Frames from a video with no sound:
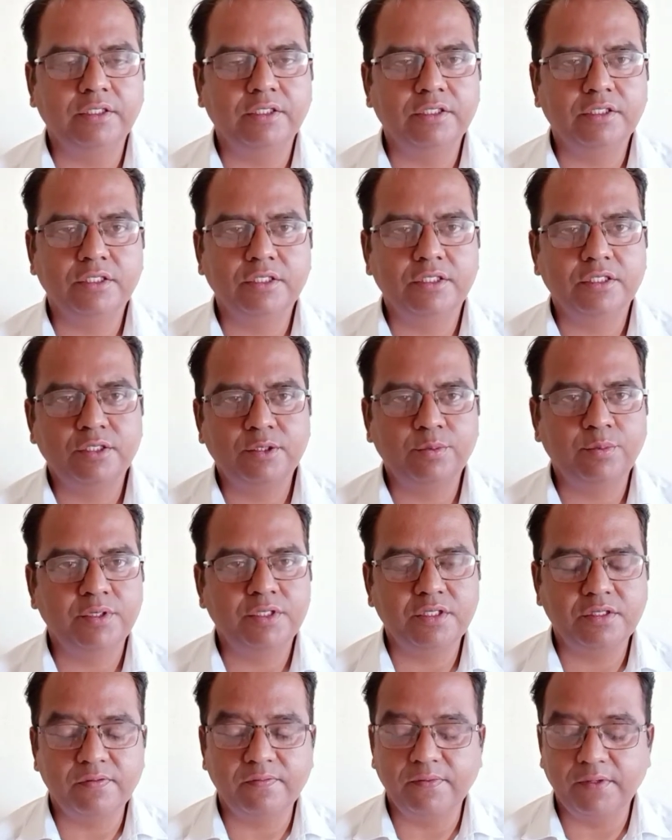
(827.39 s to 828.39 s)
This is a
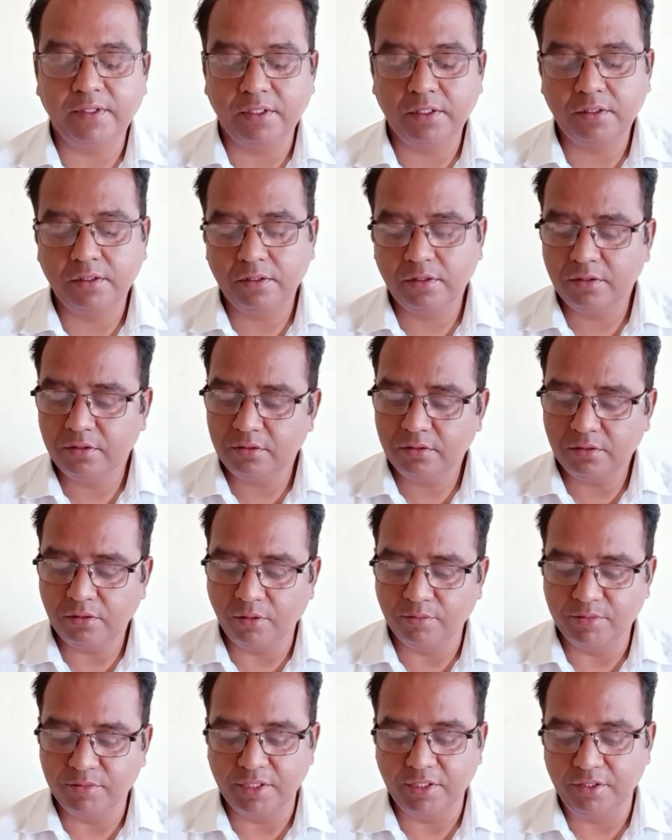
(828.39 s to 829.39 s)
specific
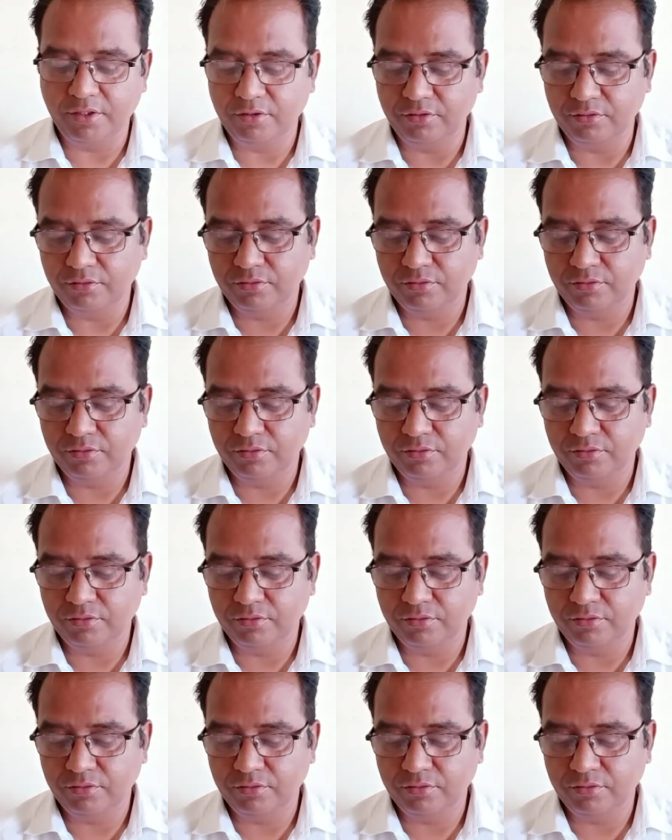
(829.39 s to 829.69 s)
objective.